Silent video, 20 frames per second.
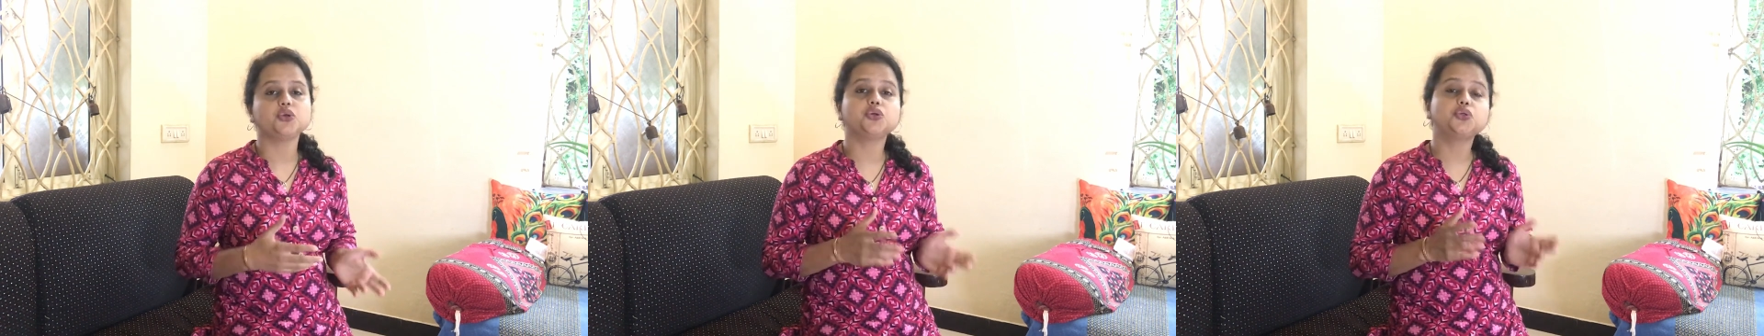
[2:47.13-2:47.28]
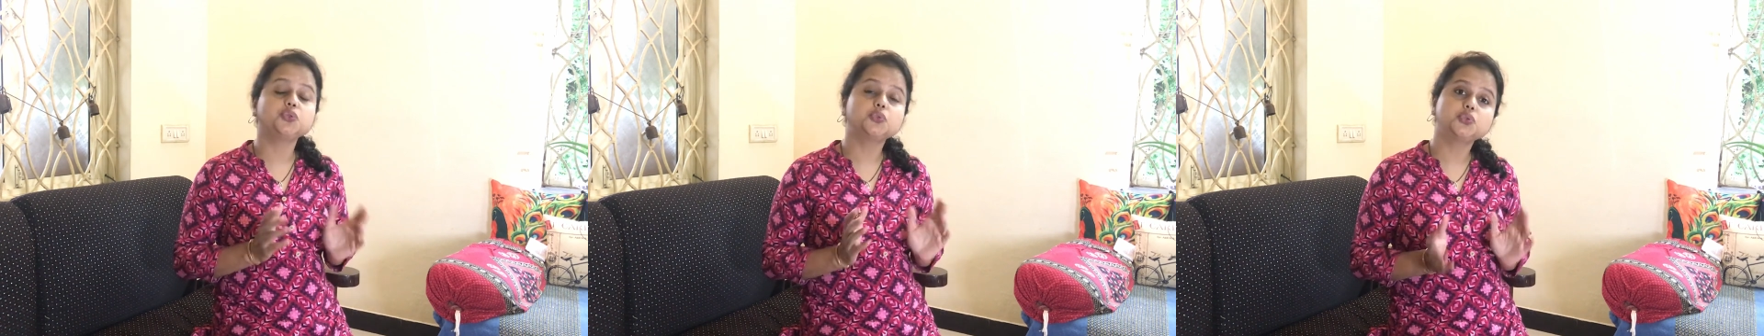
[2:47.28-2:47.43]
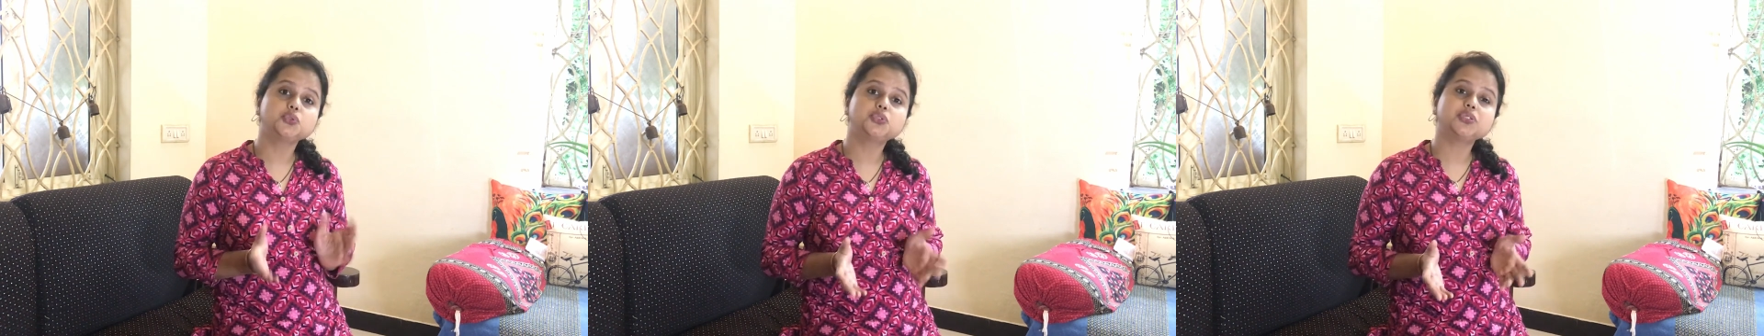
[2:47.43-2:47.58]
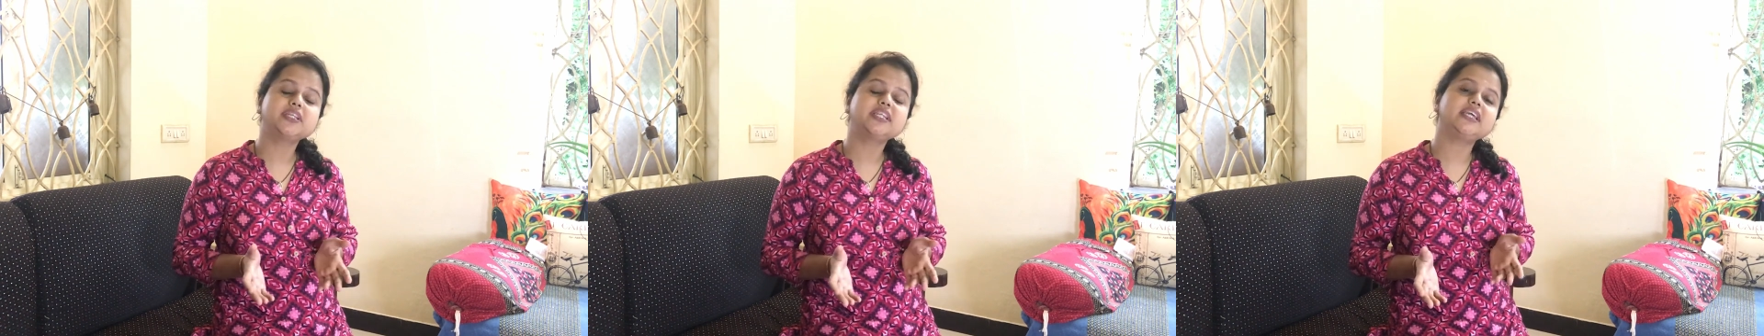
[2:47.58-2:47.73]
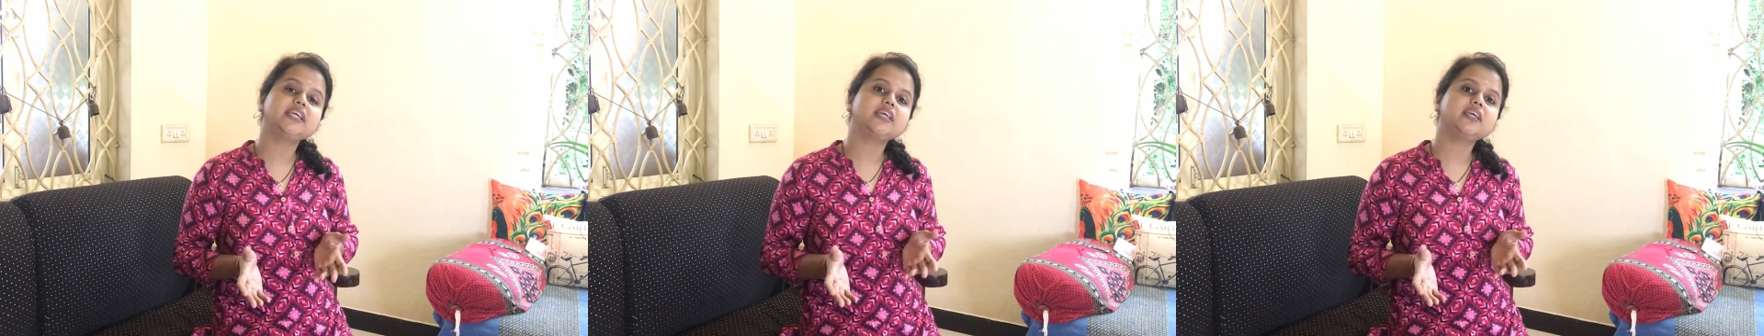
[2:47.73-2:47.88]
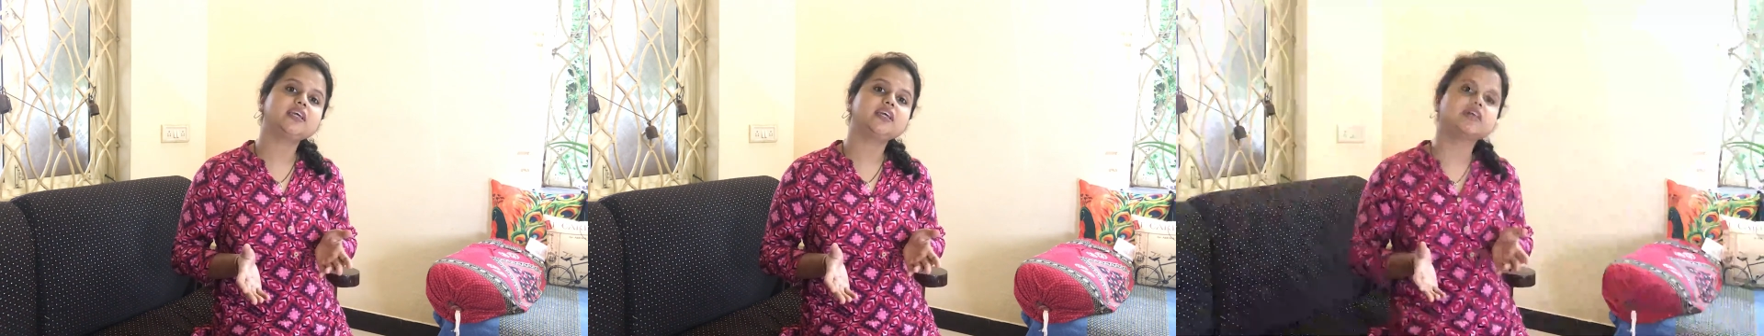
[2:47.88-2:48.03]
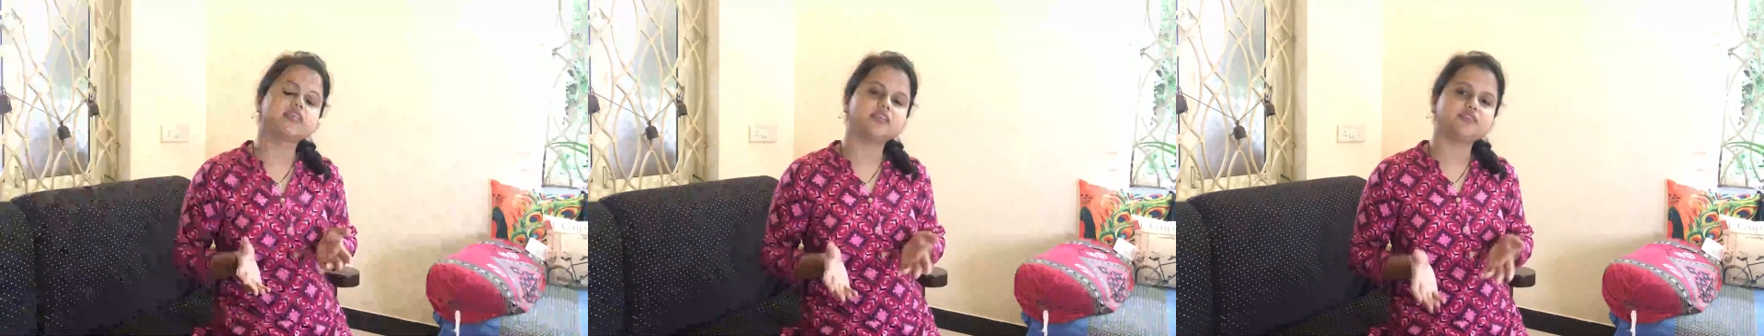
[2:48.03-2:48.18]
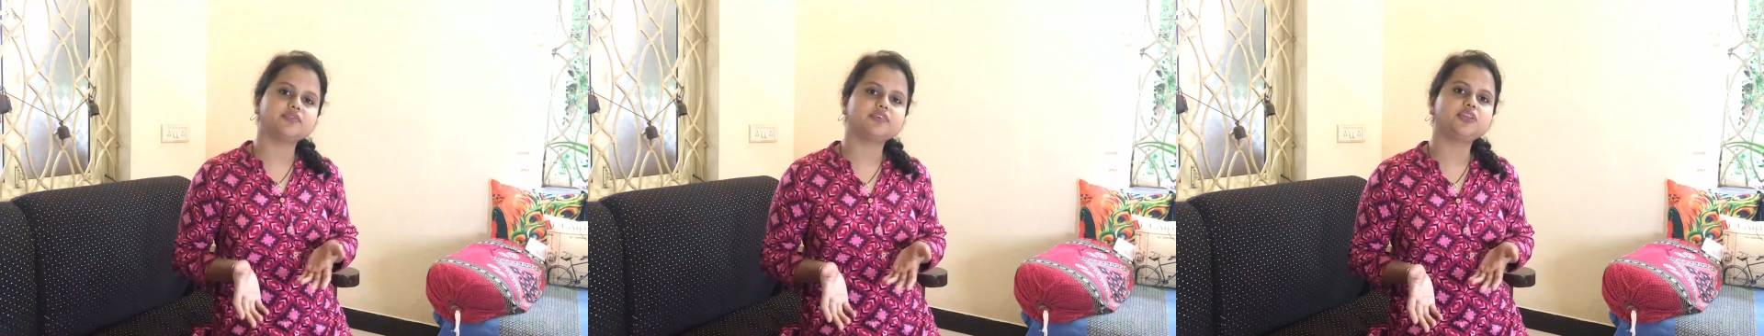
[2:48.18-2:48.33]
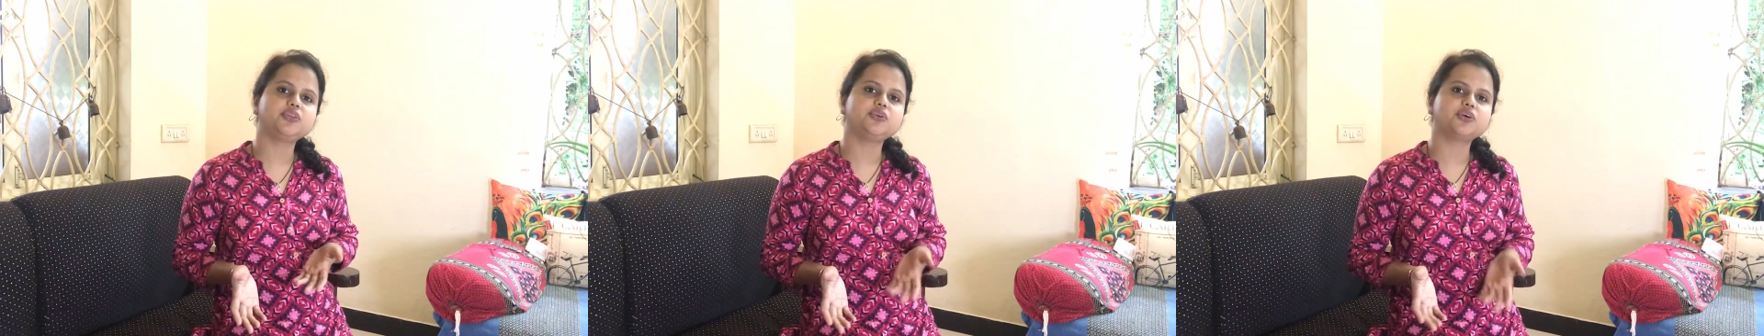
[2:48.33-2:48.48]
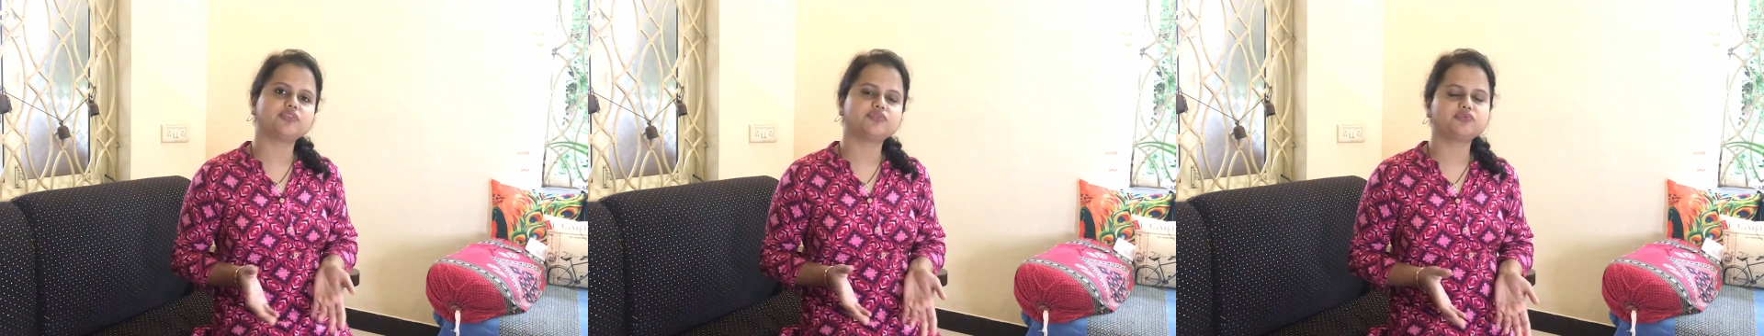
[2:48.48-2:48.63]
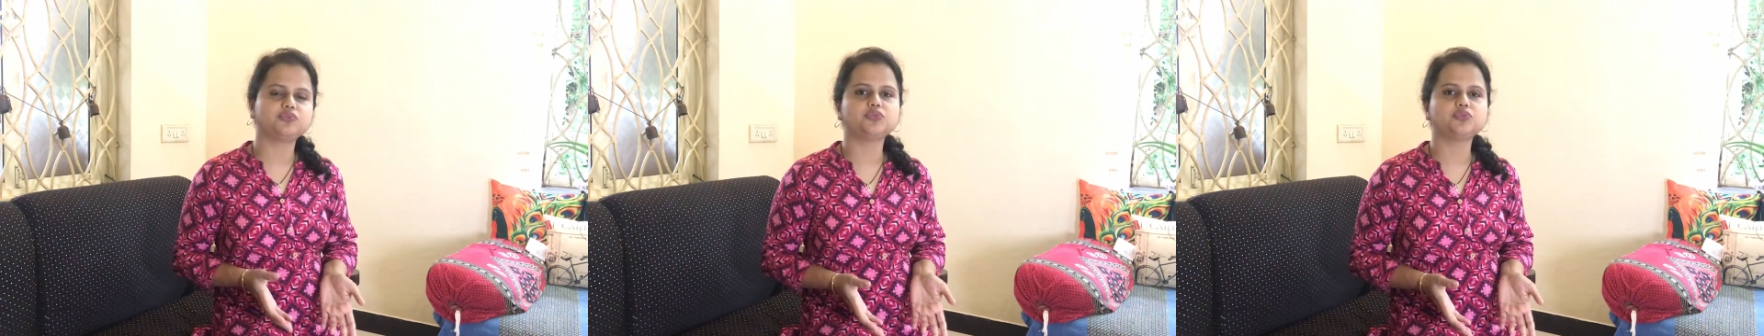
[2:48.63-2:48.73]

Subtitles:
you're usually given your